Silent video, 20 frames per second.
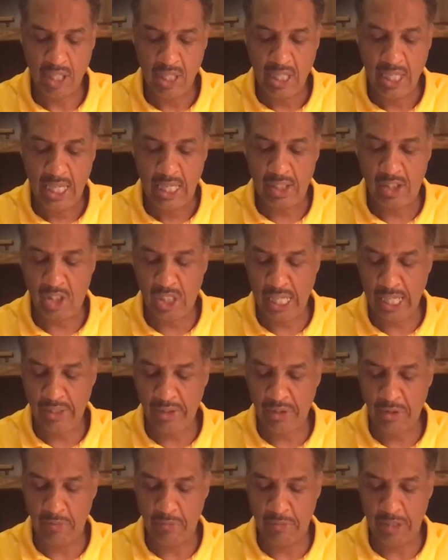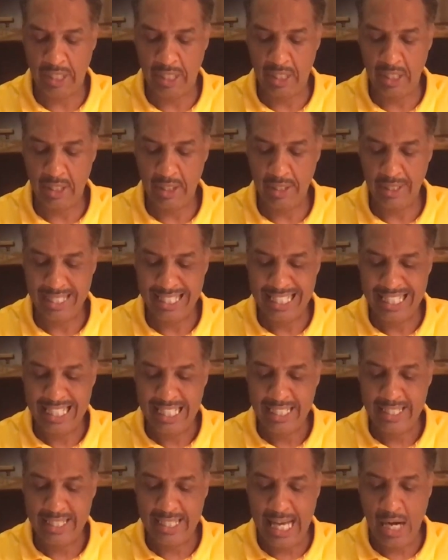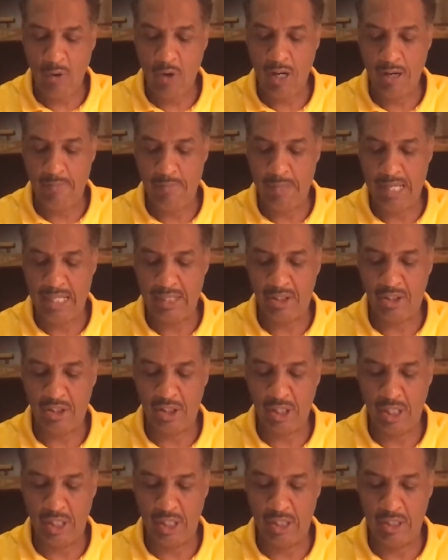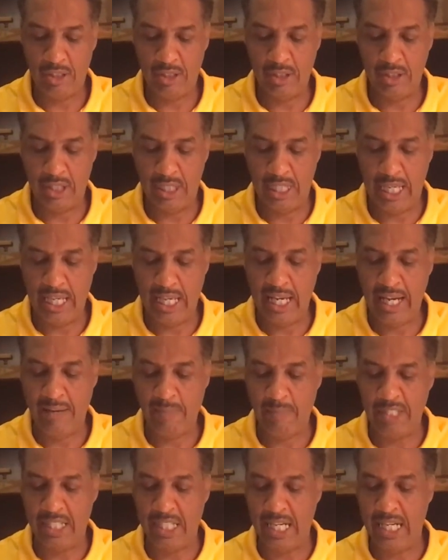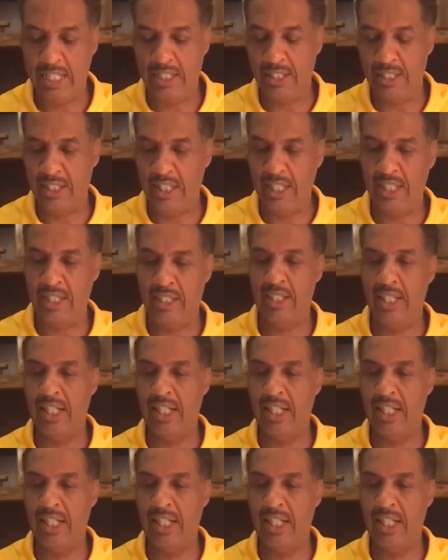He said to me, Thou art my son, today I have begotten thee.